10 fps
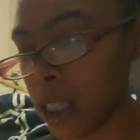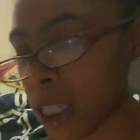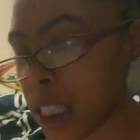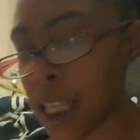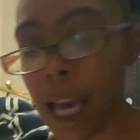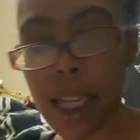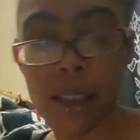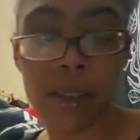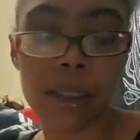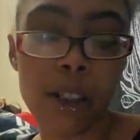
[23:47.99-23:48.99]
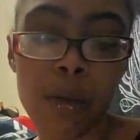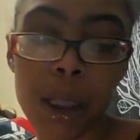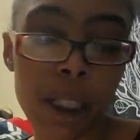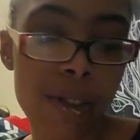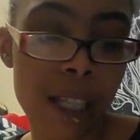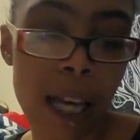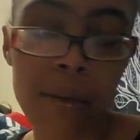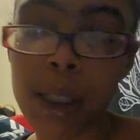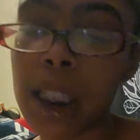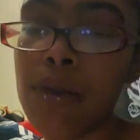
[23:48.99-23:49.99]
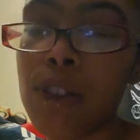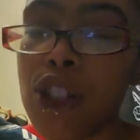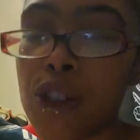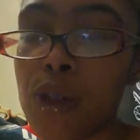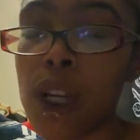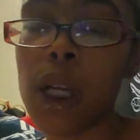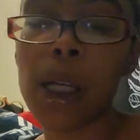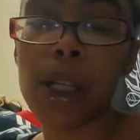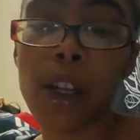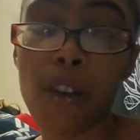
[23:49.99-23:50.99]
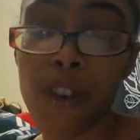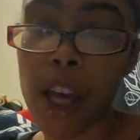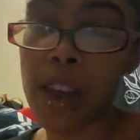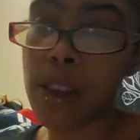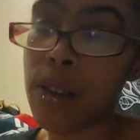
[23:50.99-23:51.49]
Sight. Don't believe sight. Believe with your faith.